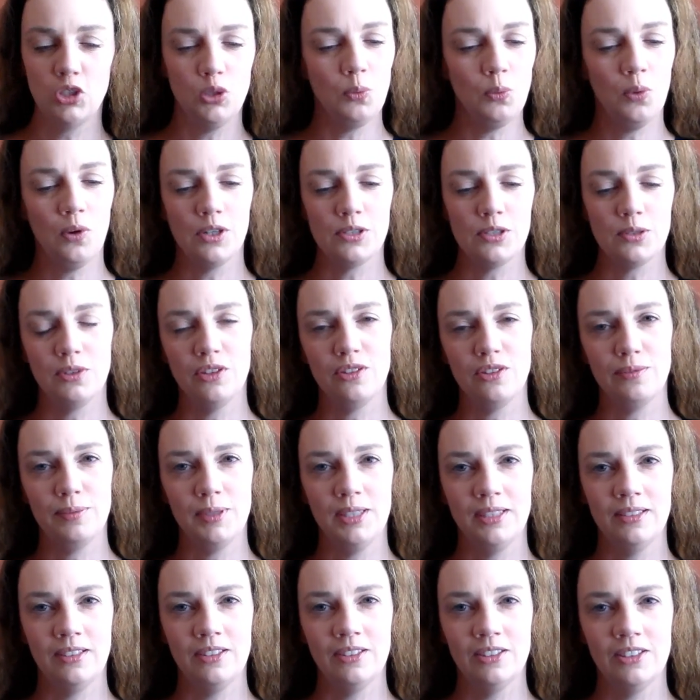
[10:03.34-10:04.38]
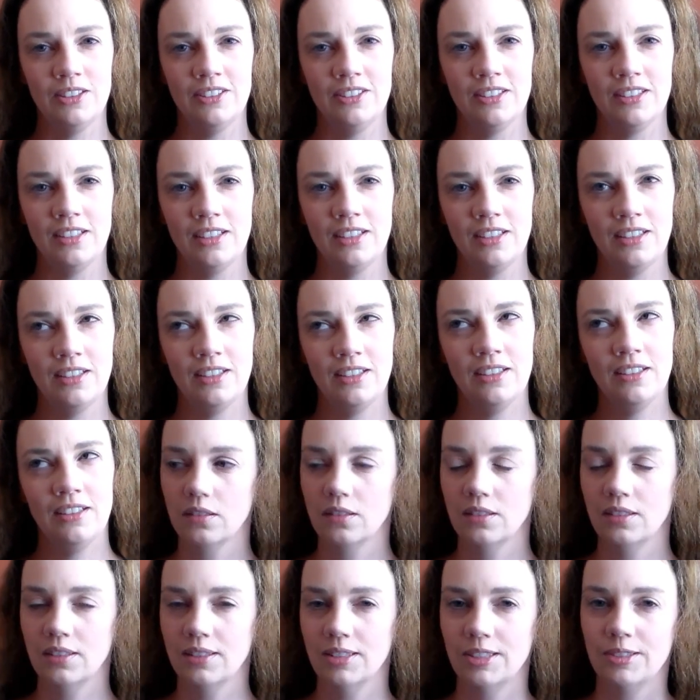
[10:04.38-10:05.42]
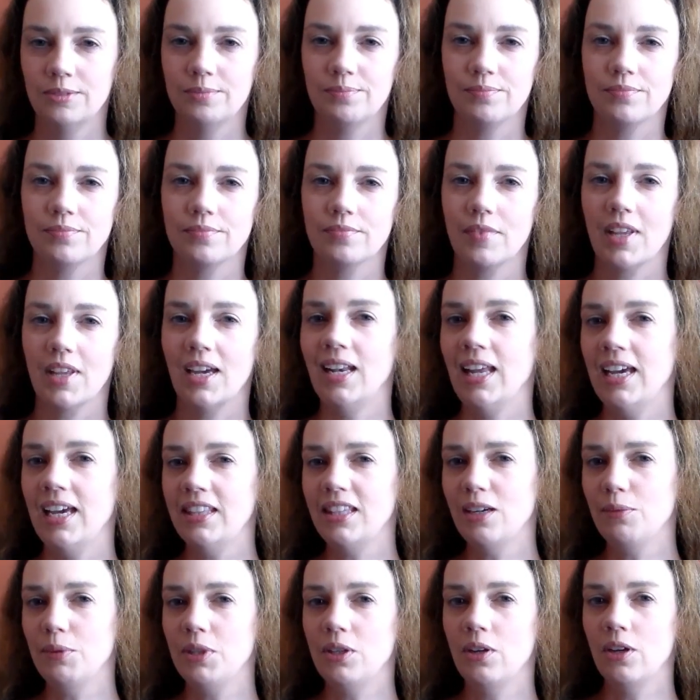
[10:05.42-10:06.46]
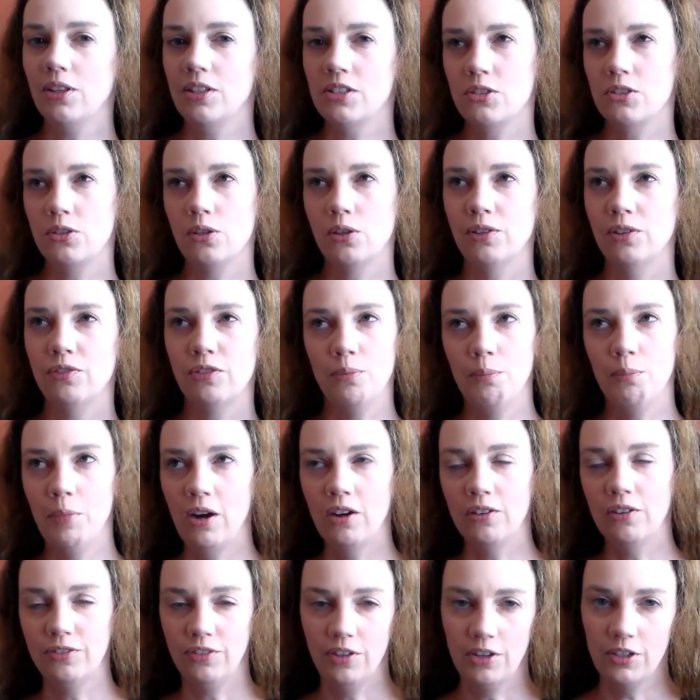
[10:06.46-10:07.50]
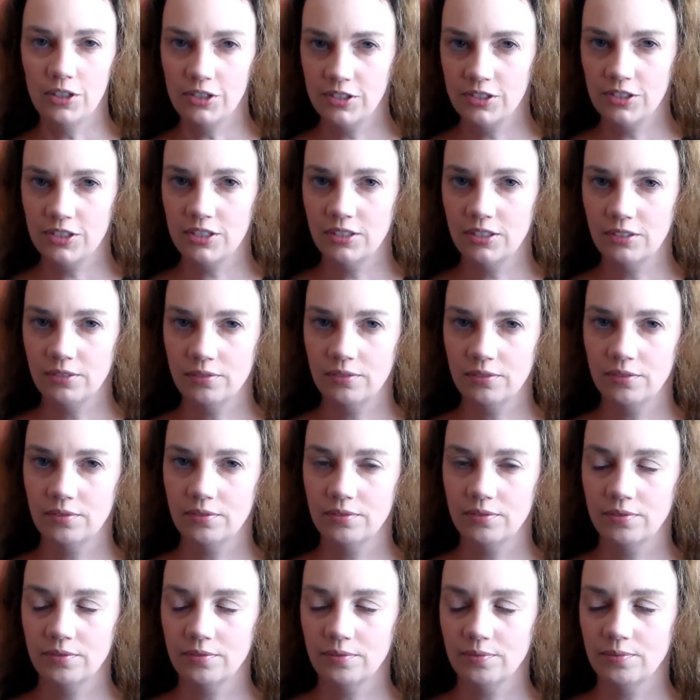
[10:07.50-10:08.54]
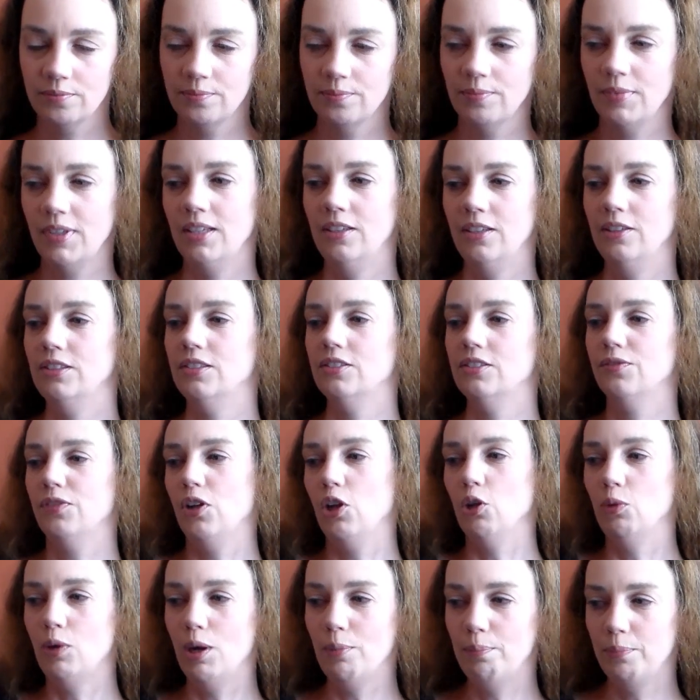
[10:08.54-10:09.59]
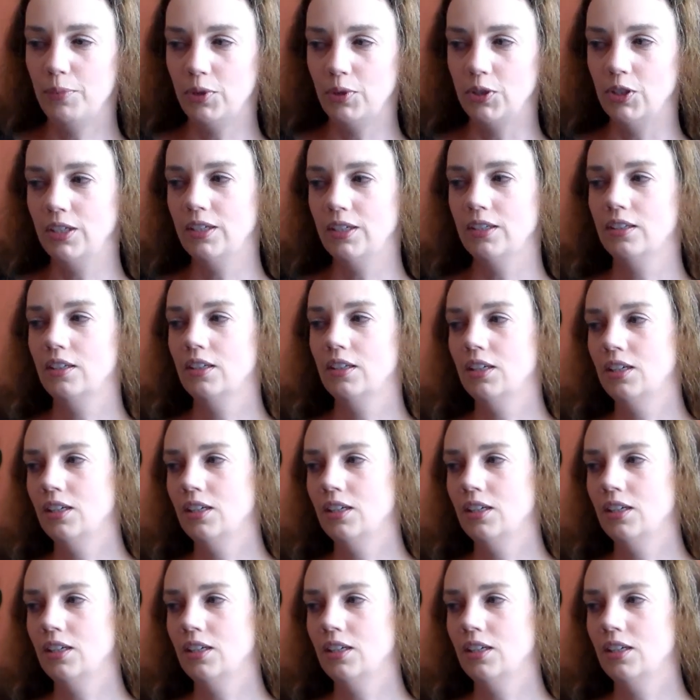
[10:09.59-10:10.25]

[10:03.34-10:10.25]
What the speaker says: she was would have been good. I like that we got the story from Mark Frost in his follow-up book.